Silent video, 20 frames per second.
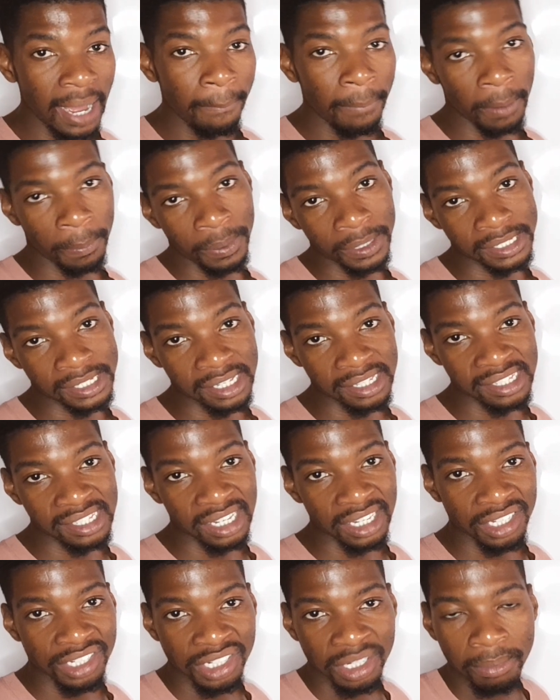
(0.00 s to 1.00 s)

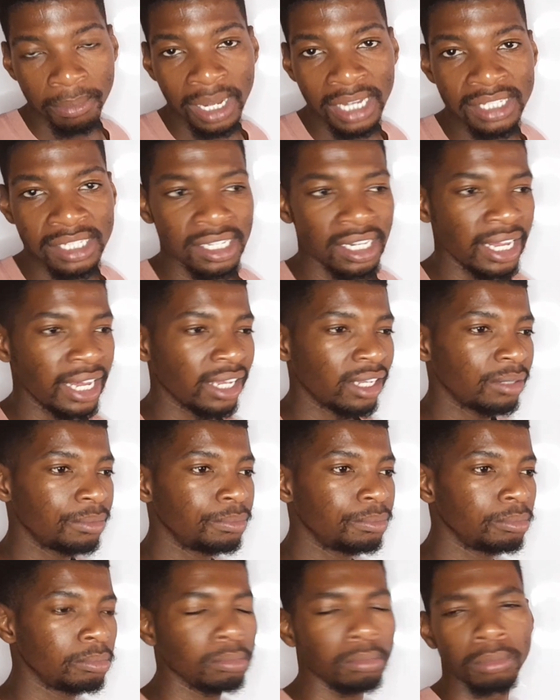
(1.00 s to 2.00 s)
percentage, but like
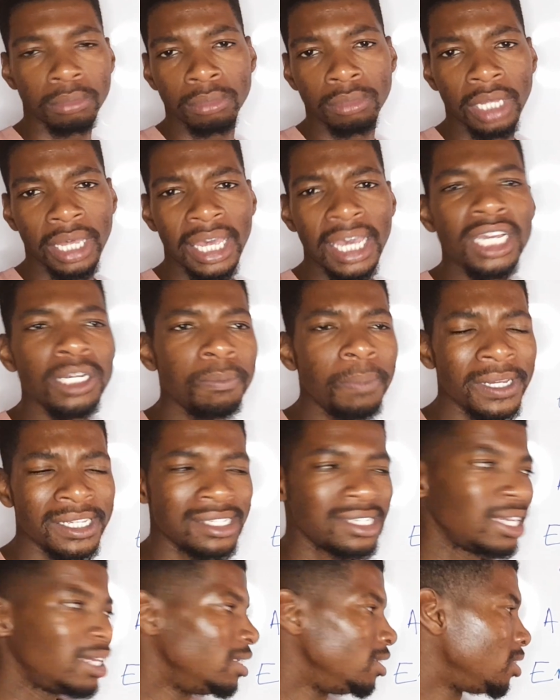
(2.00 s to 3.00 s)

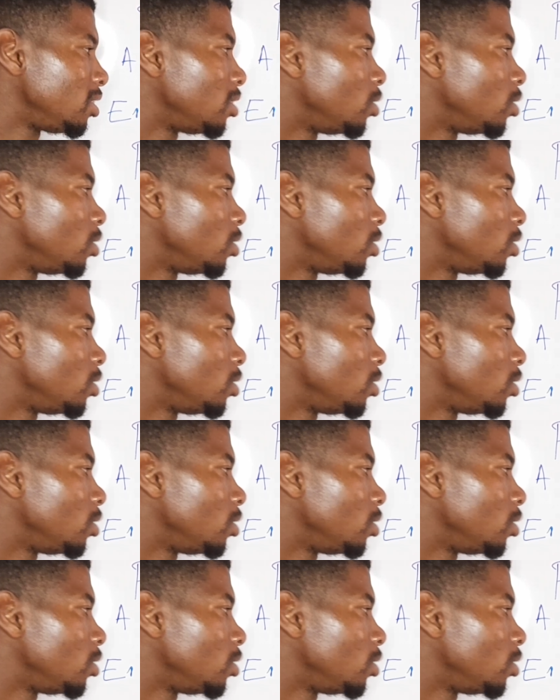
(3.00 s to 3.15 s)
8%.